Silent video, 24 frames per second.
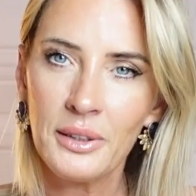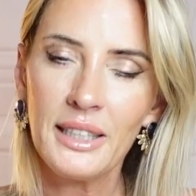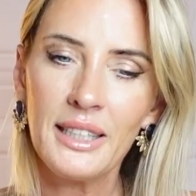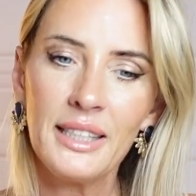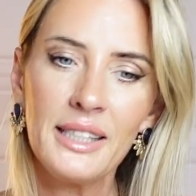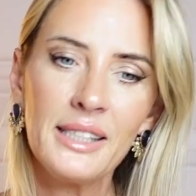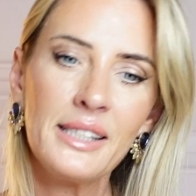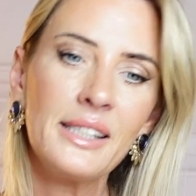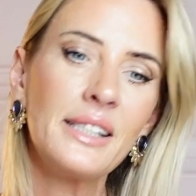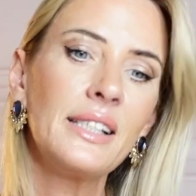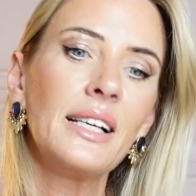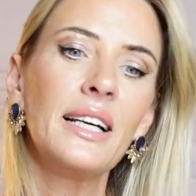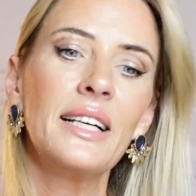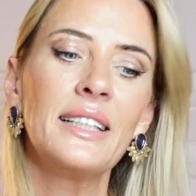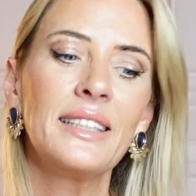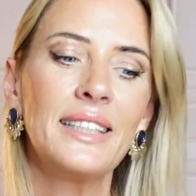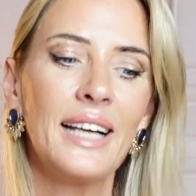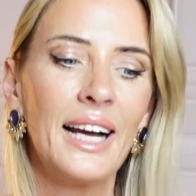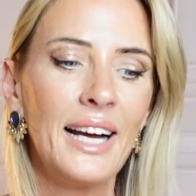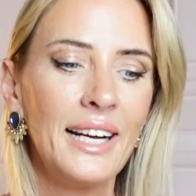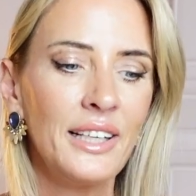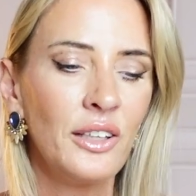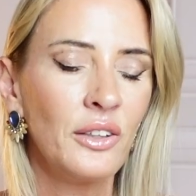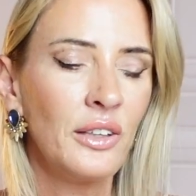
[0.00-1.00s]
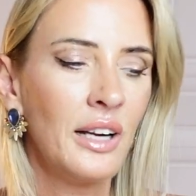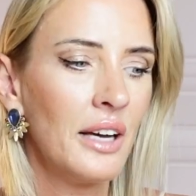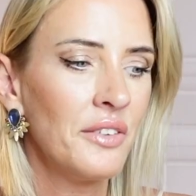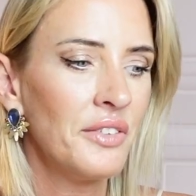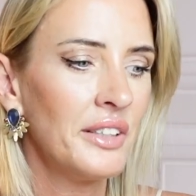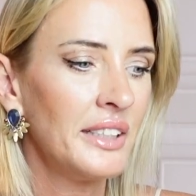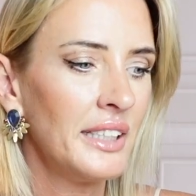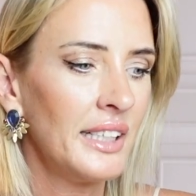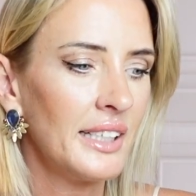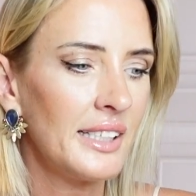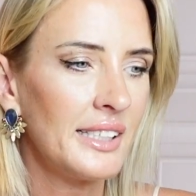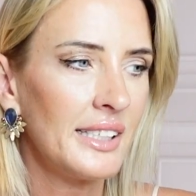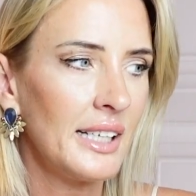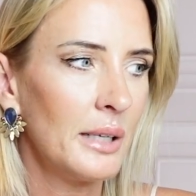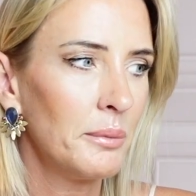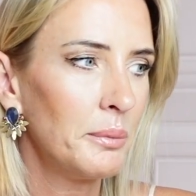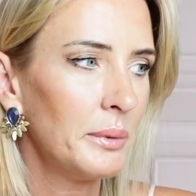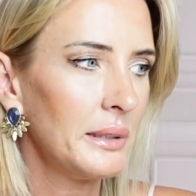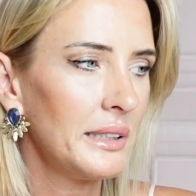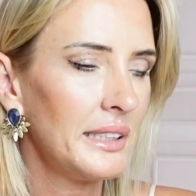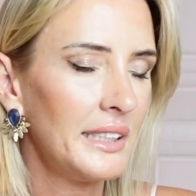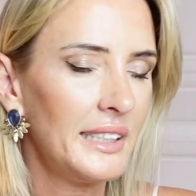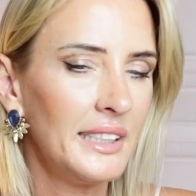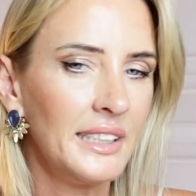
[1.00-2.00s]
is, and I don't have any example
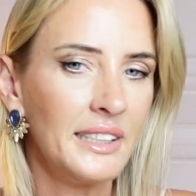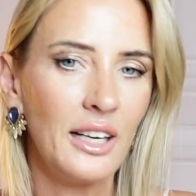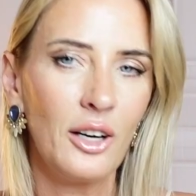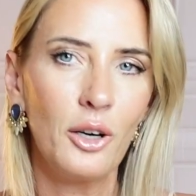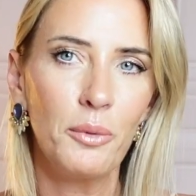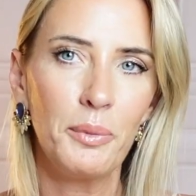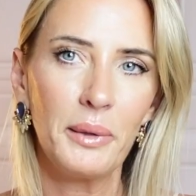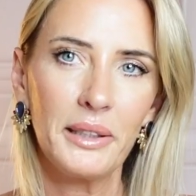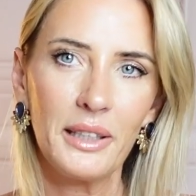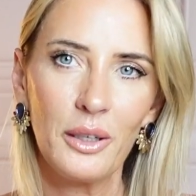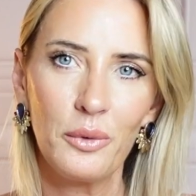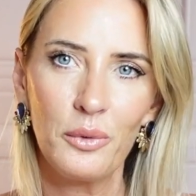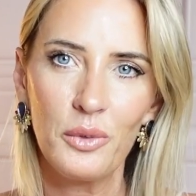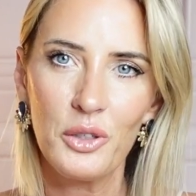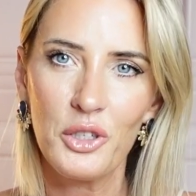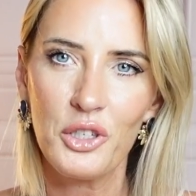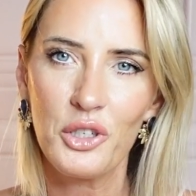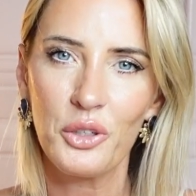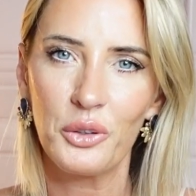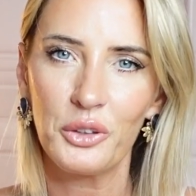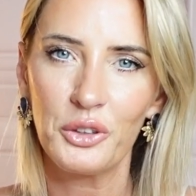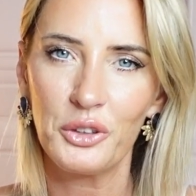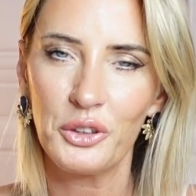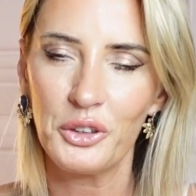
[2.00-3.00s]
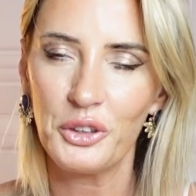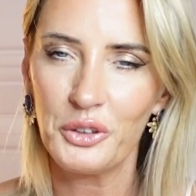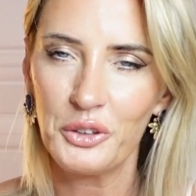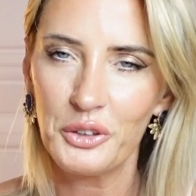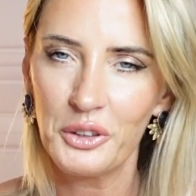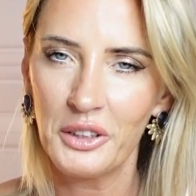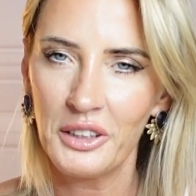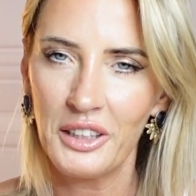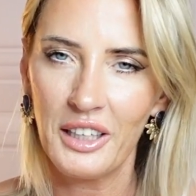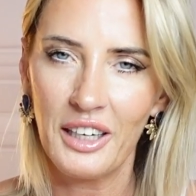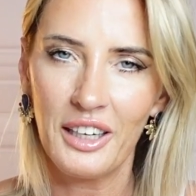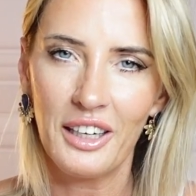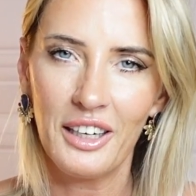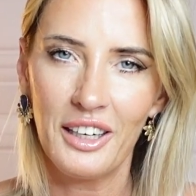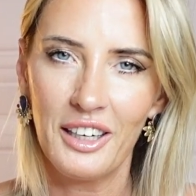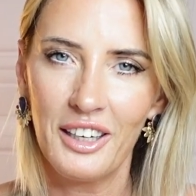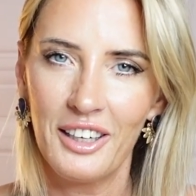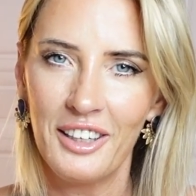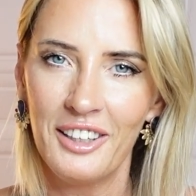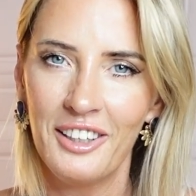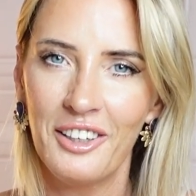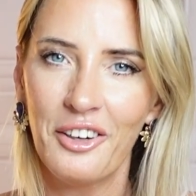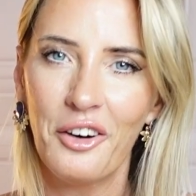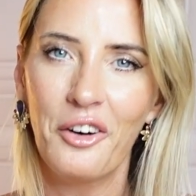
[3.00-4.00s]
here now, but I will show it to you
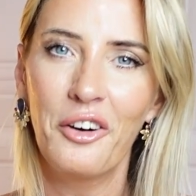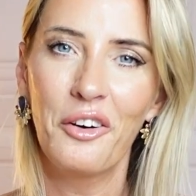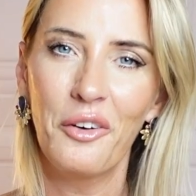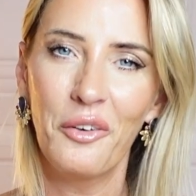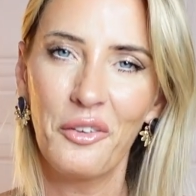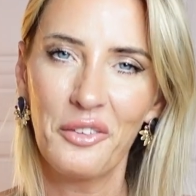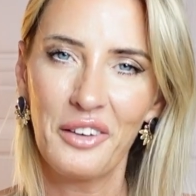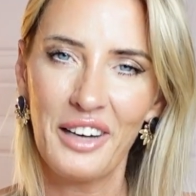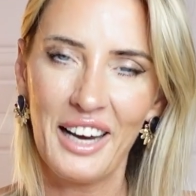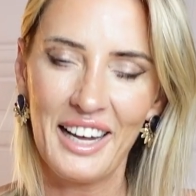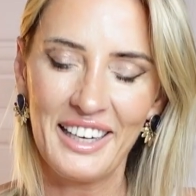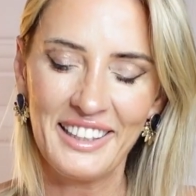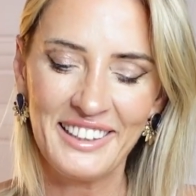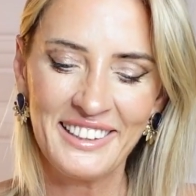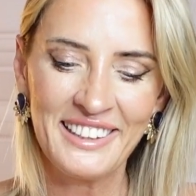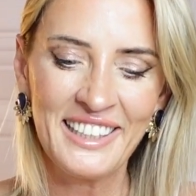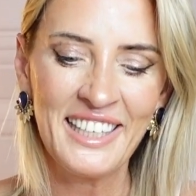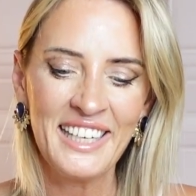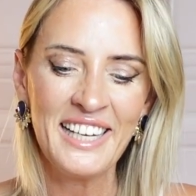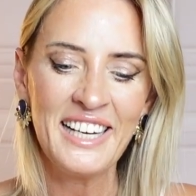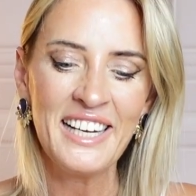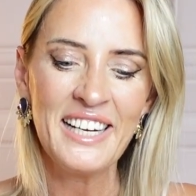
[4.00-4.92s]
online,